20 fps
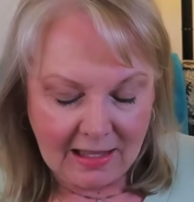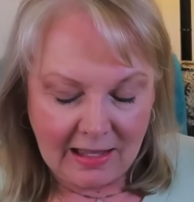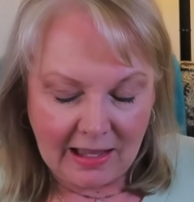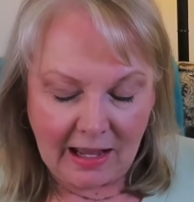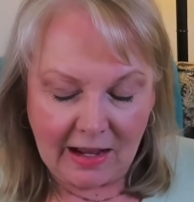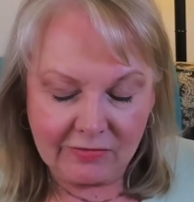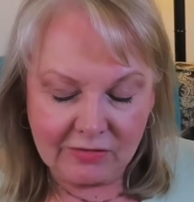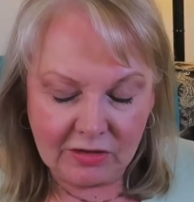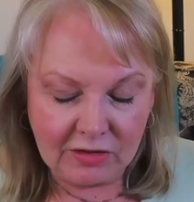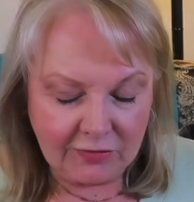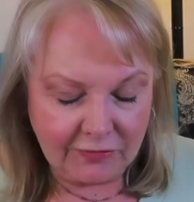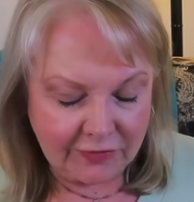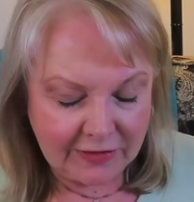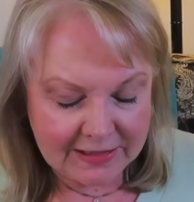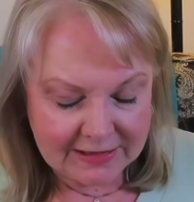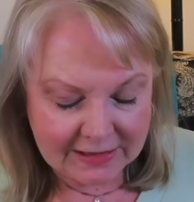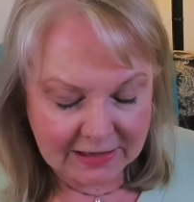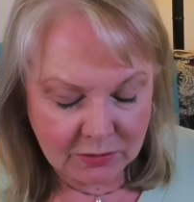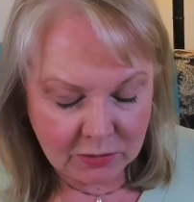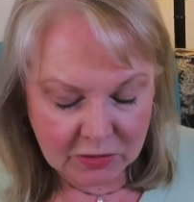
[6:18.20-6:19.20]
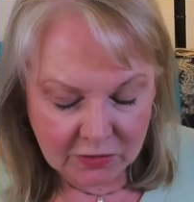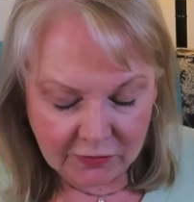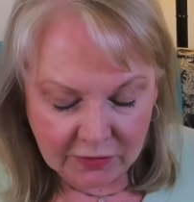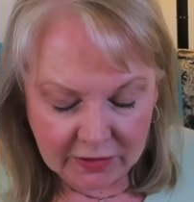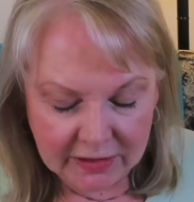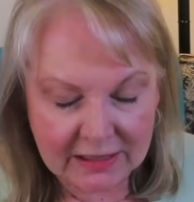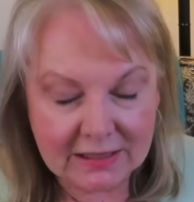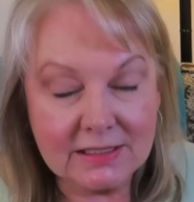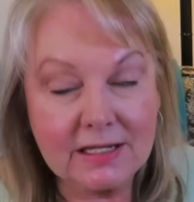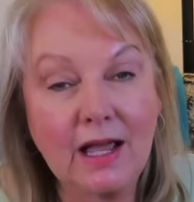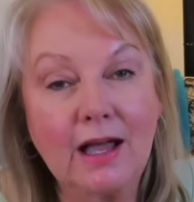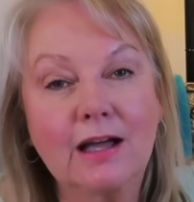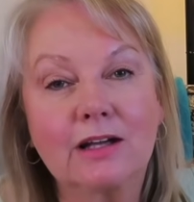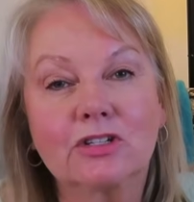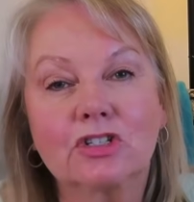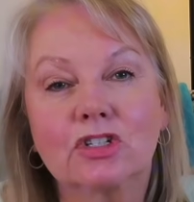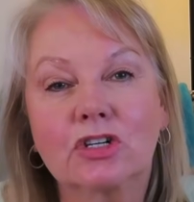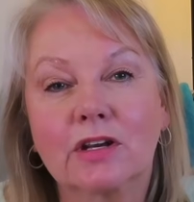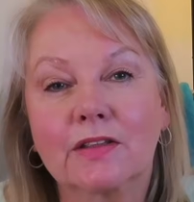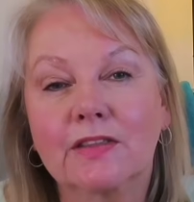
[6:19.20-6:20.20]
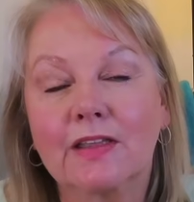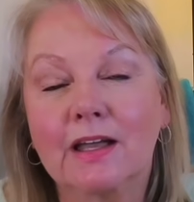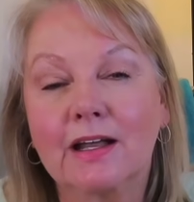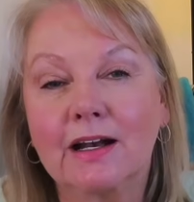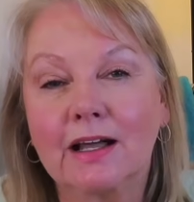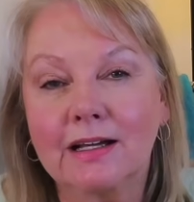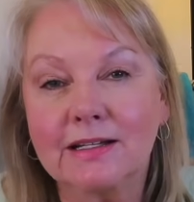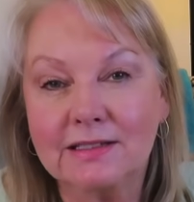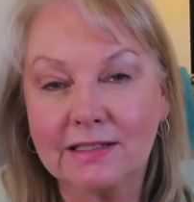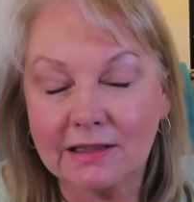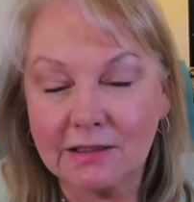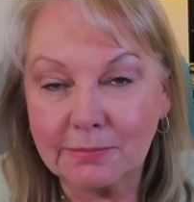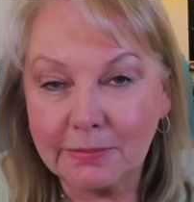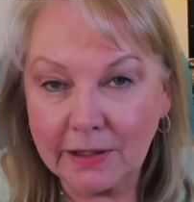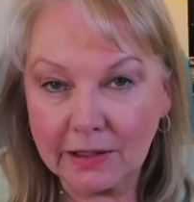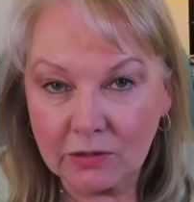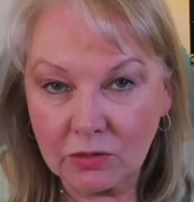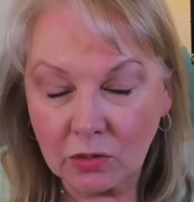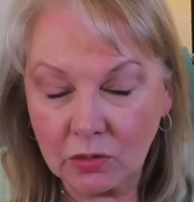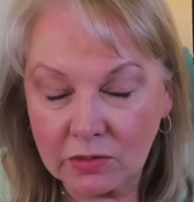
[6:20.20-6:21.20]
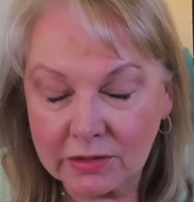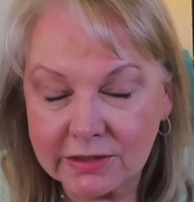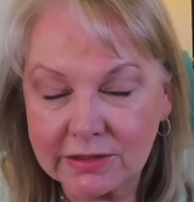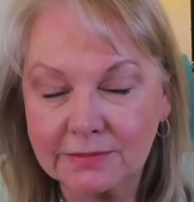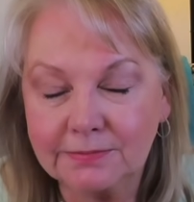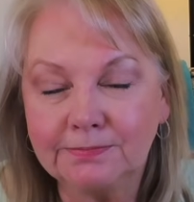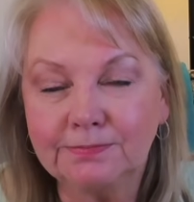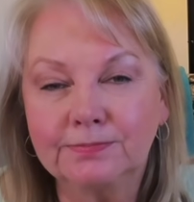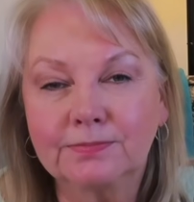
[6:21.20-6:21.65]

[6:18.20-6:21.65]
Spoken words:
After the facing was fully attached, then I did the buttonholes.